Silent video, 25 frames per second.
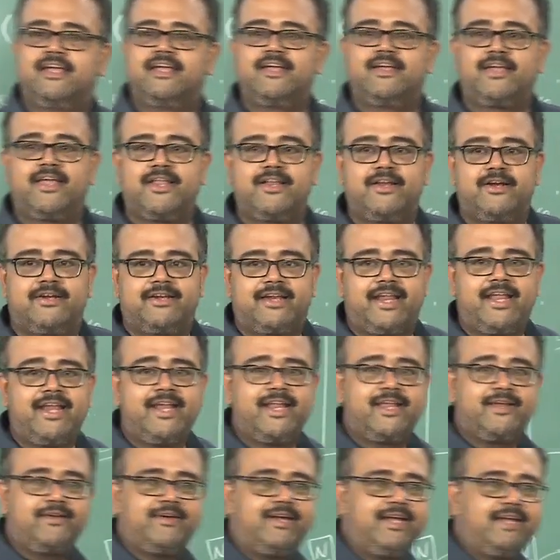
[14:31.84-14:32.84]
Okay, in your
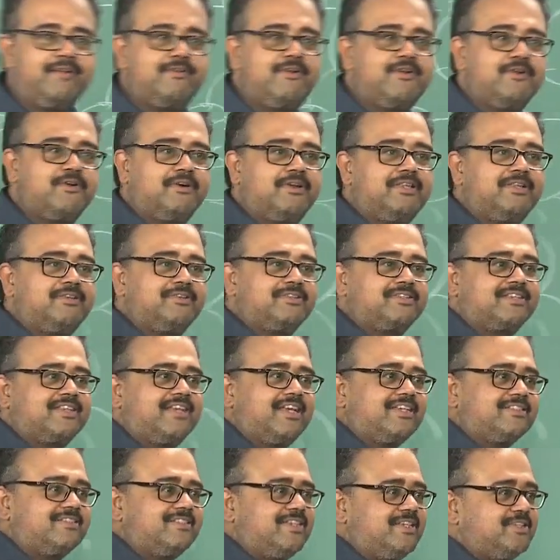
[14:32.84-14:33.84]
training you did not even know there was
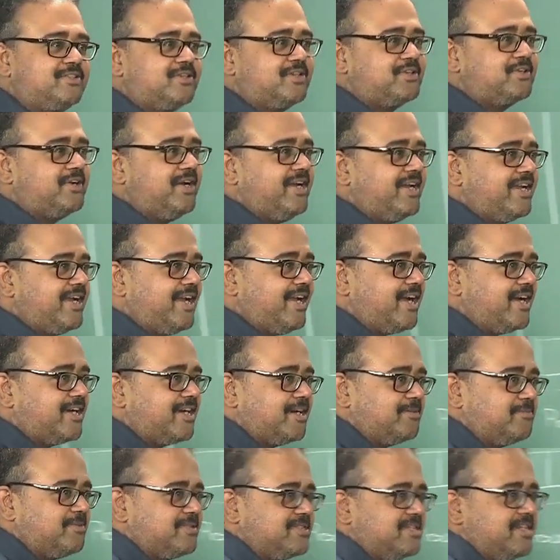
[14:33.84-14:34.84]
class 3, so you are going to get
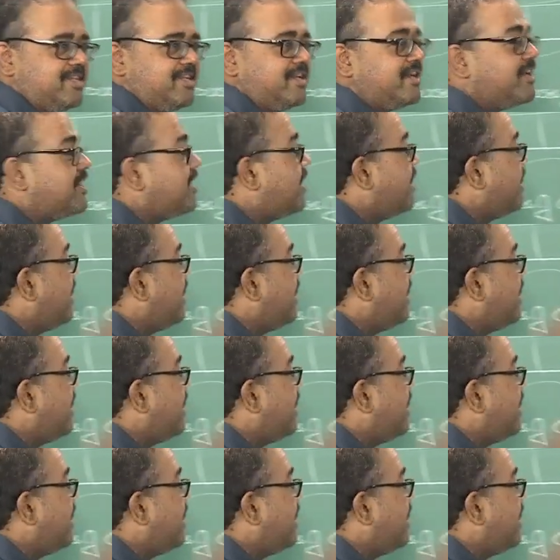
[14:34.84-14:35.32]
100% error,